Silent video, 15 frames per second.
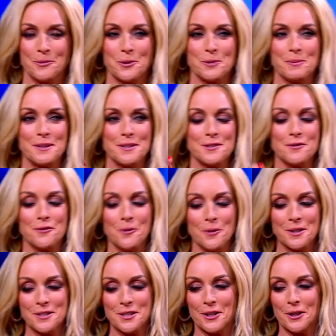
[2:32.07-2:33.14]
which means
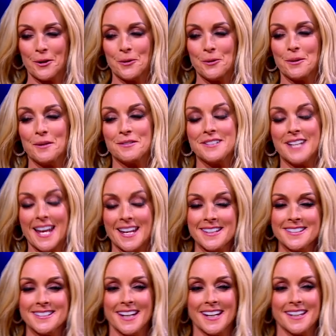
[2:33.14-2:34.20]
four to go. You have
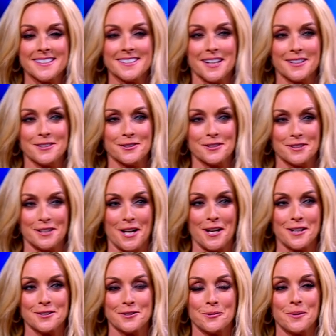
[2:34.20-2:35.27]
10 seconds on your
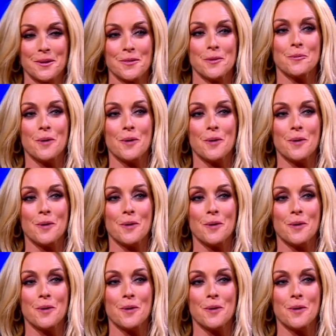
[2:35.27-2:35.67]
clock to win the